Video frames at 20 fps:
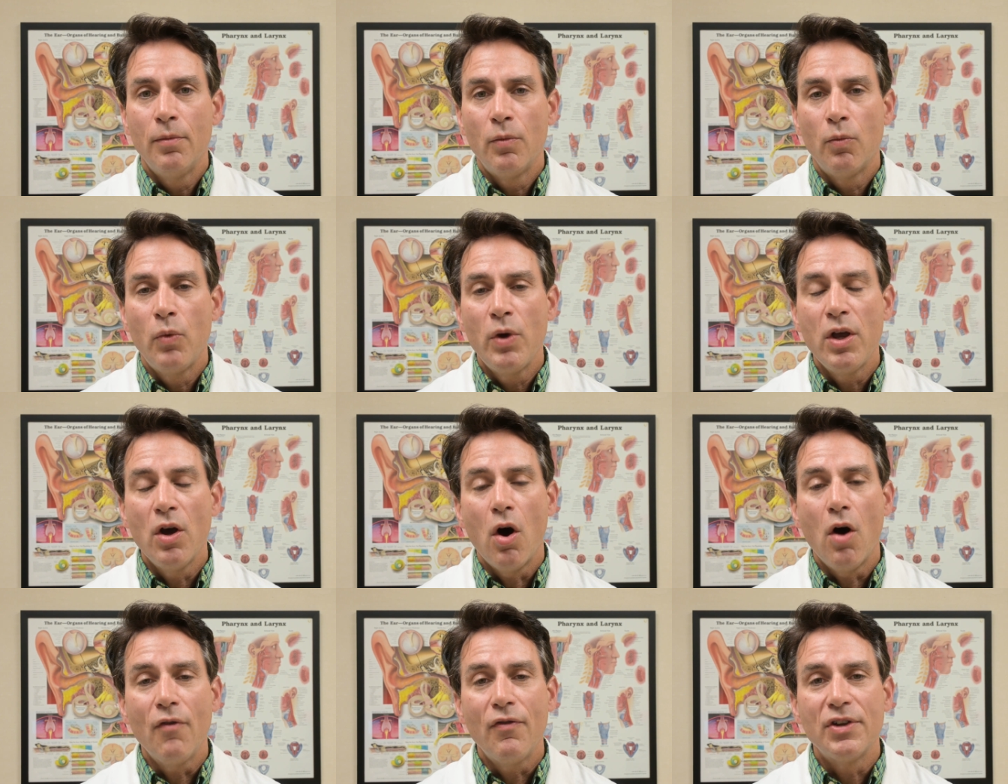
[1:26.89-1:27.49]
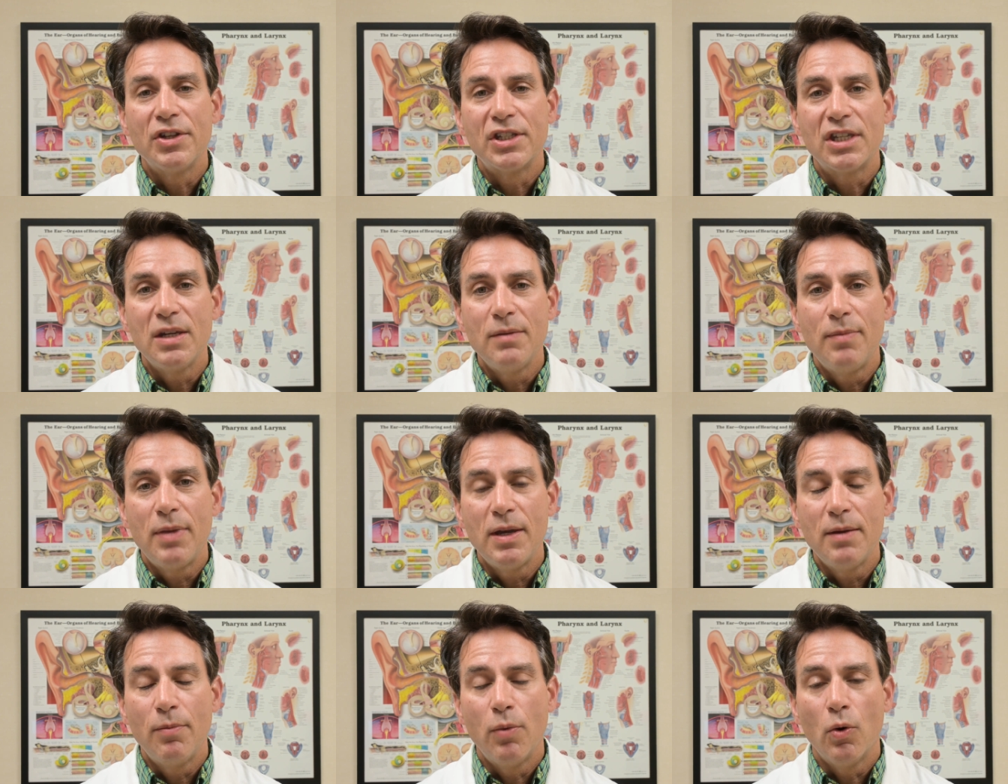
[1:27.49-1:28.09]
We often see
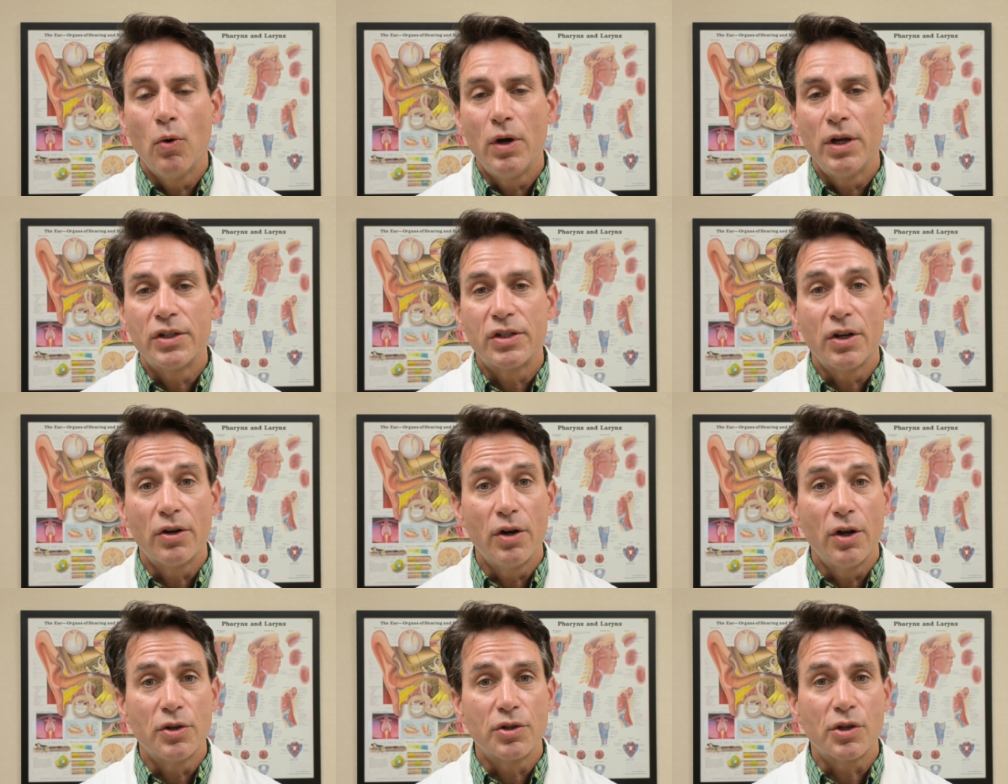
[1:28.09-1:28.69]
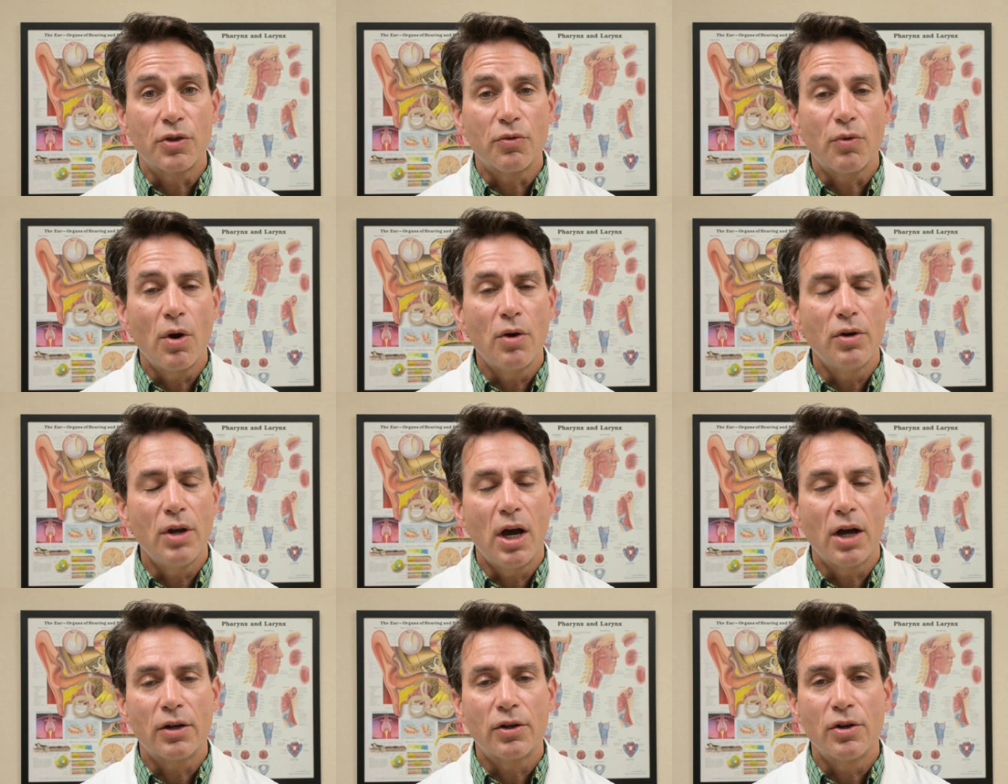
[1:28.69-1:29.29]
people as ear, nose, and throat
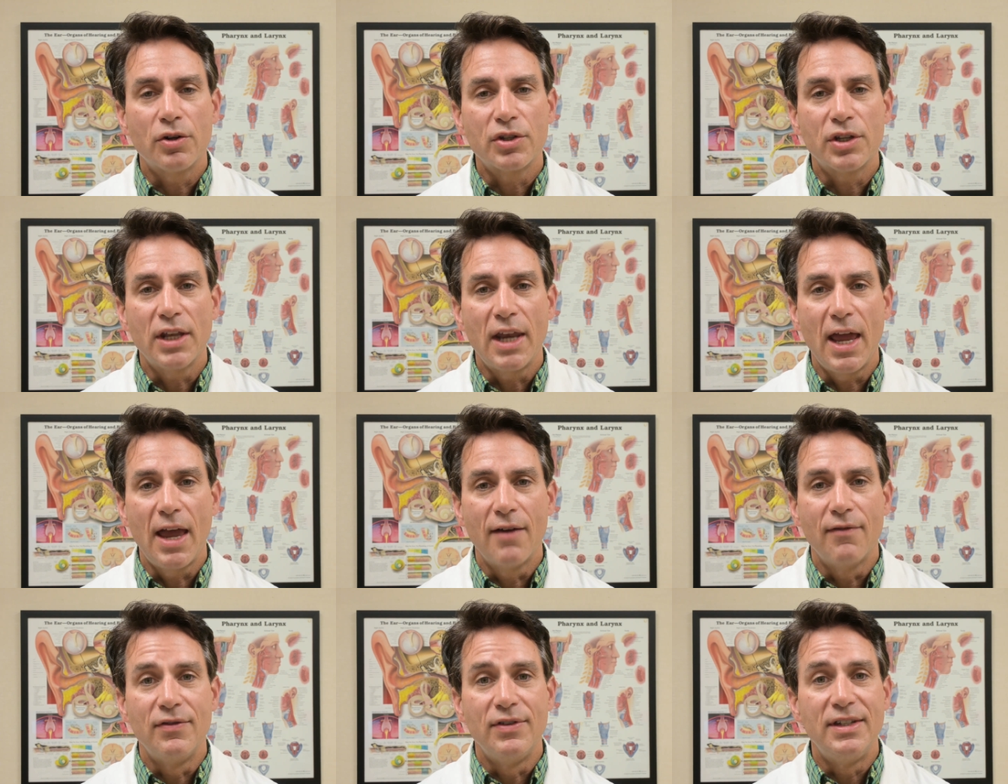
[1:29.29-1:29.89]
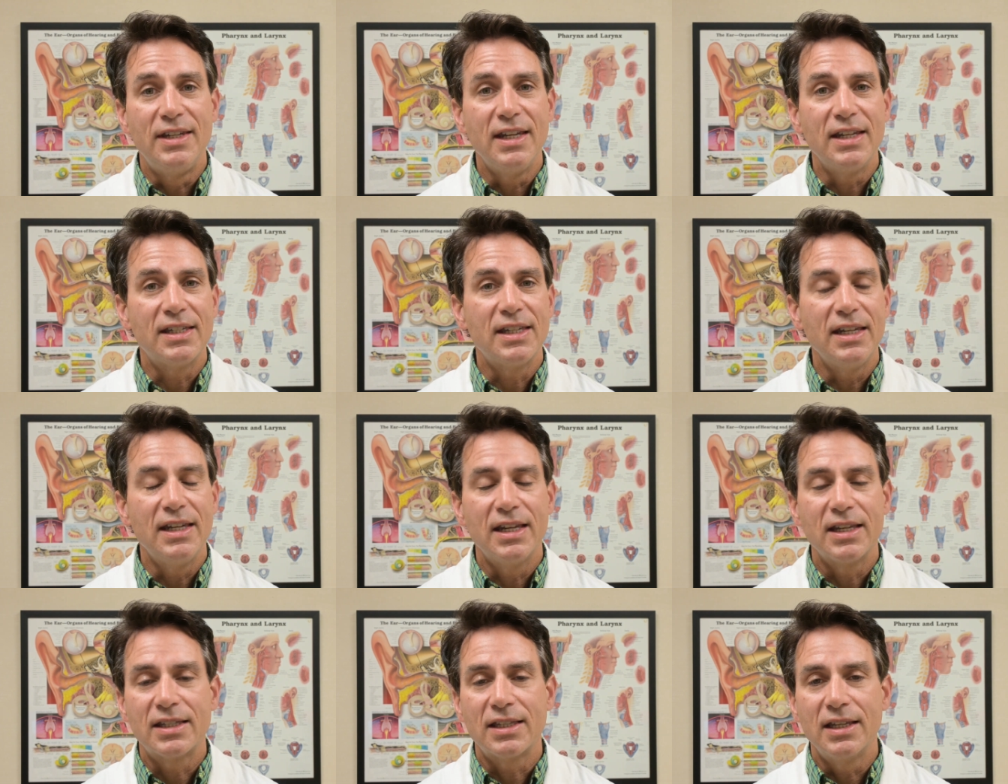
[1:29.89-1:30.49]
doctors that have
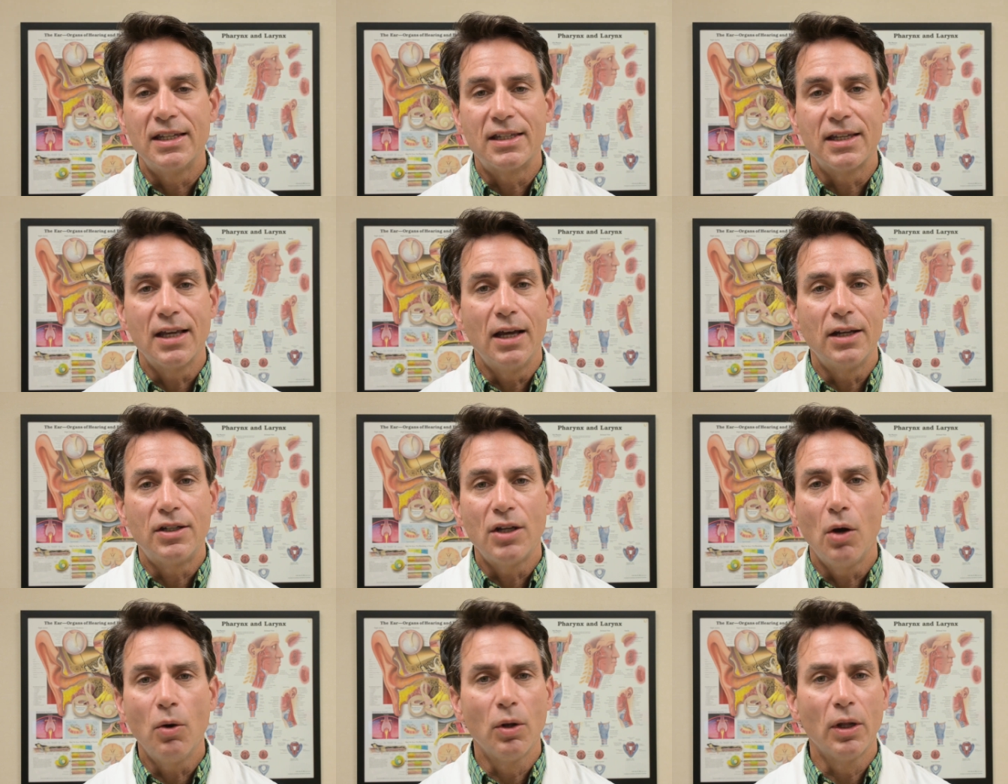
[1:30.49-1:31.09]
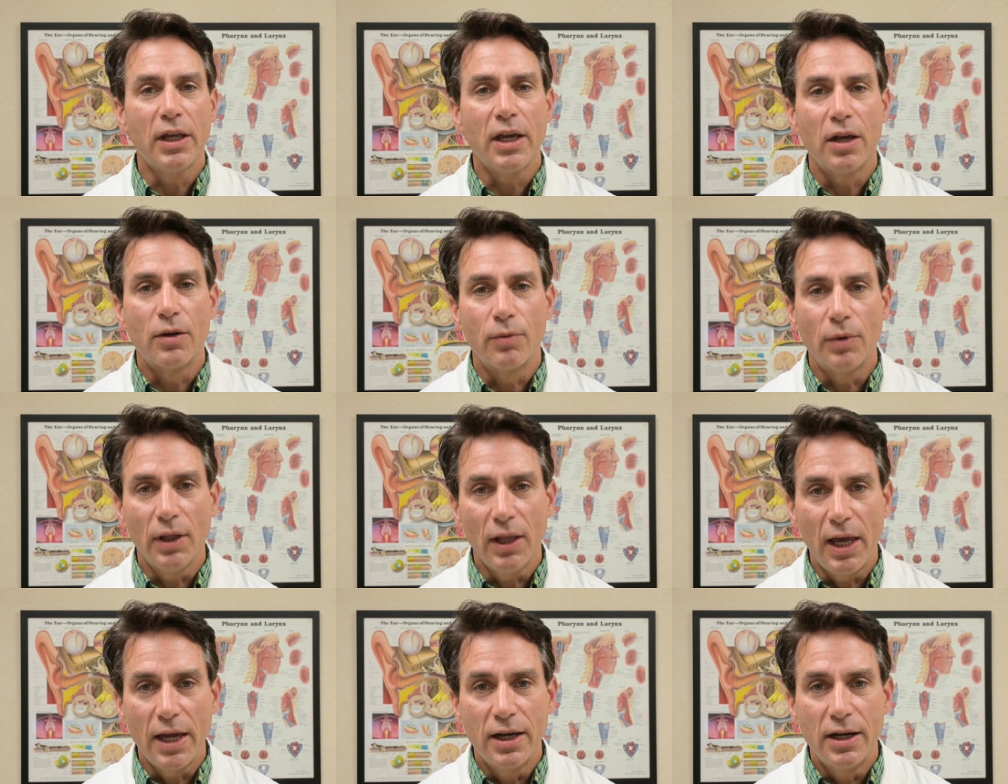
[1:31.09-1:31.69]
dizziness that's totally
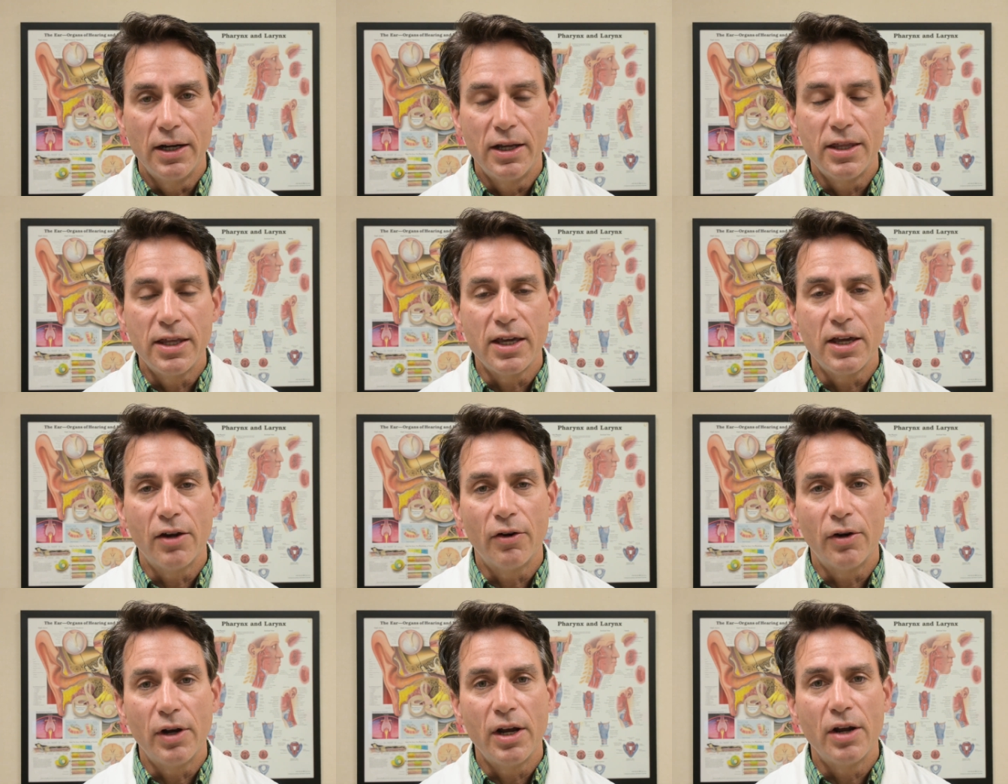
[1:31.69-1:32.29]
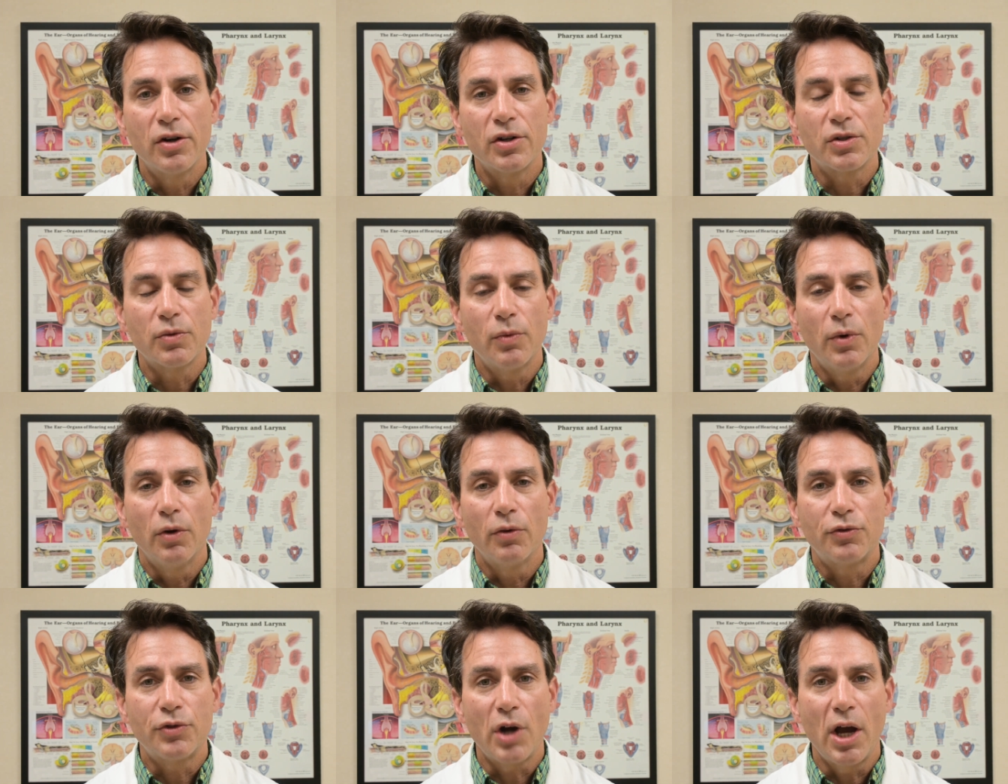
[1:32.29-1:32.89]
unrelated to the inner ears, and
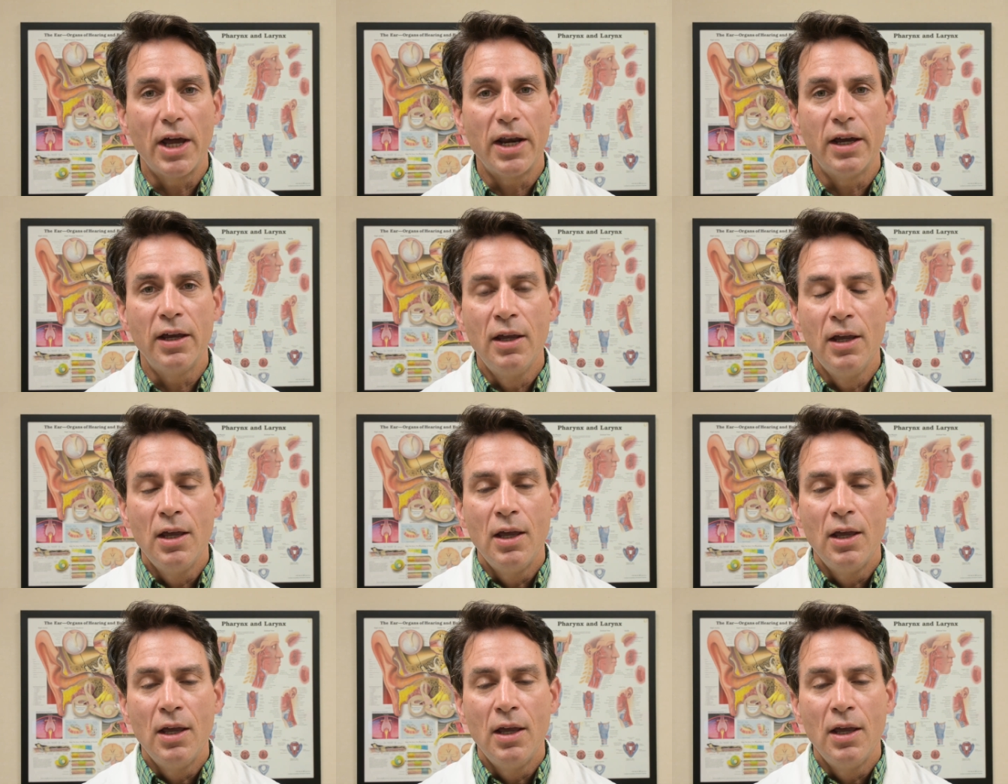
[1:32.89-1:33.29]
we'll try to